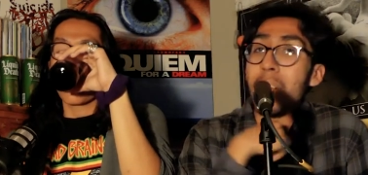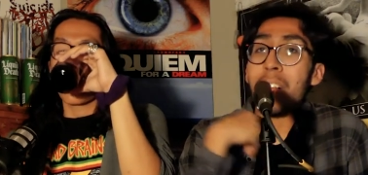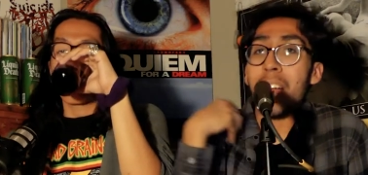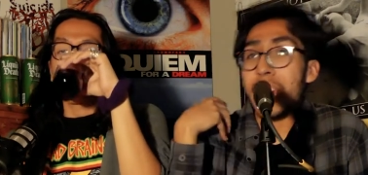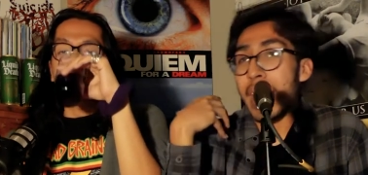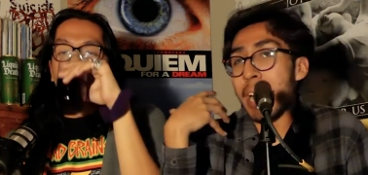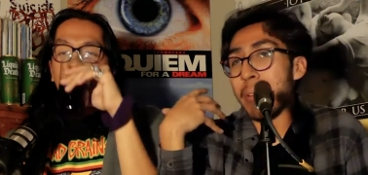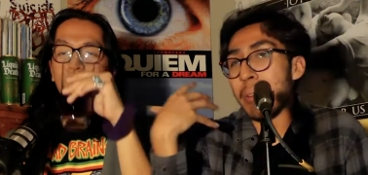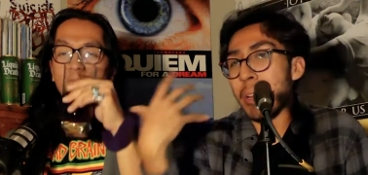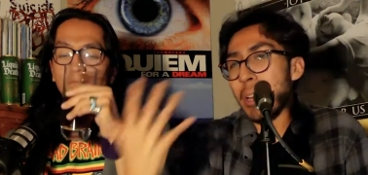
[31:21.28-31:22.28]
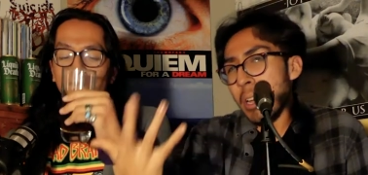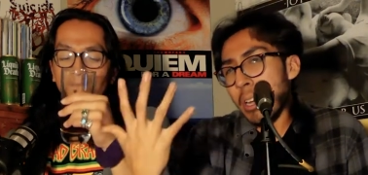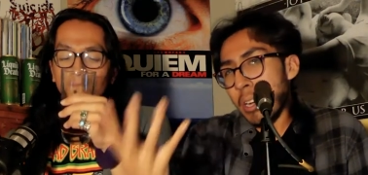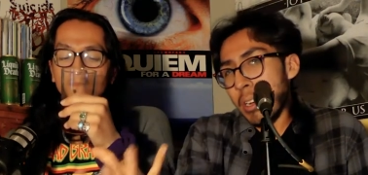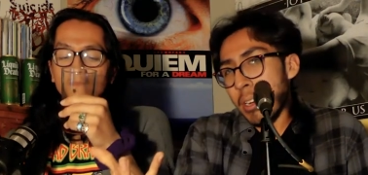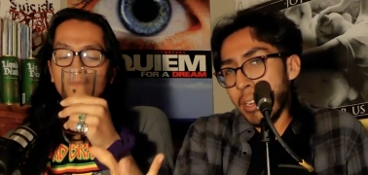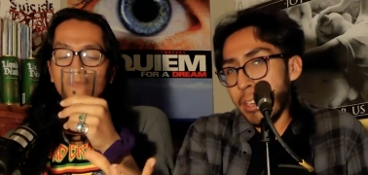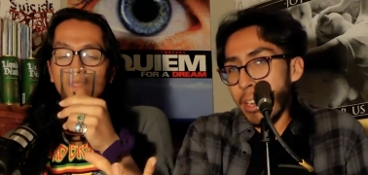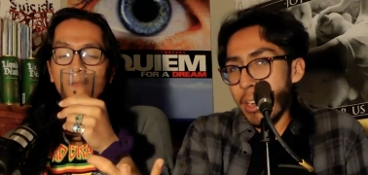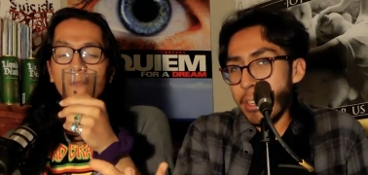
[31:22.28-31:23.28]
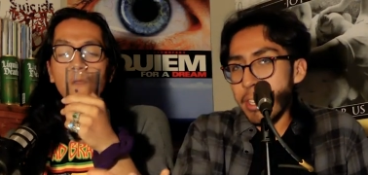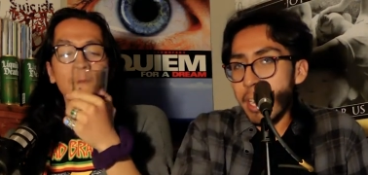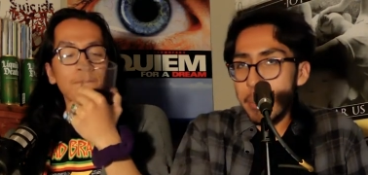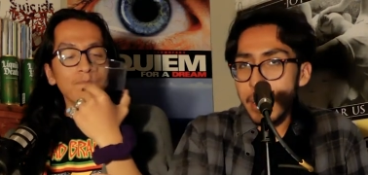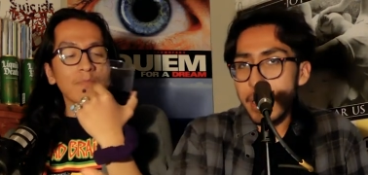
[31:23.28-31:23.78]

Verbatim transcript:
Speaker 1: While I have an undying